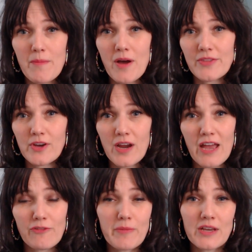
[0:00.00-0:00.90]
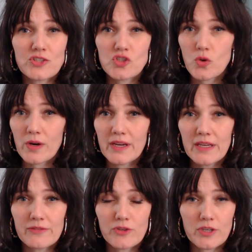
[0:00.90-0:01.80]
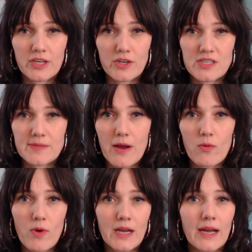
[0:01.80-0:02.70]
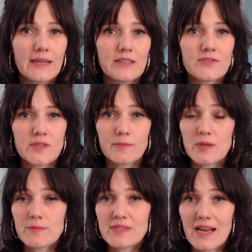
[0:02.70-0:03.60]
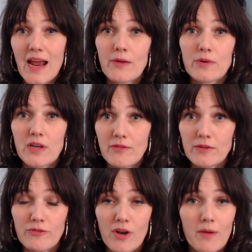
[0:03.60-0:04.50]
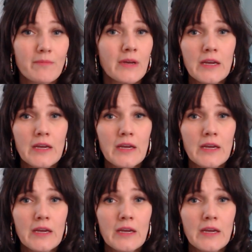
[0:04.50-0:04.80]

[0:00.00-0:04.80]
On there, I have my story if you're curious about what kind of symptoms that I recovered from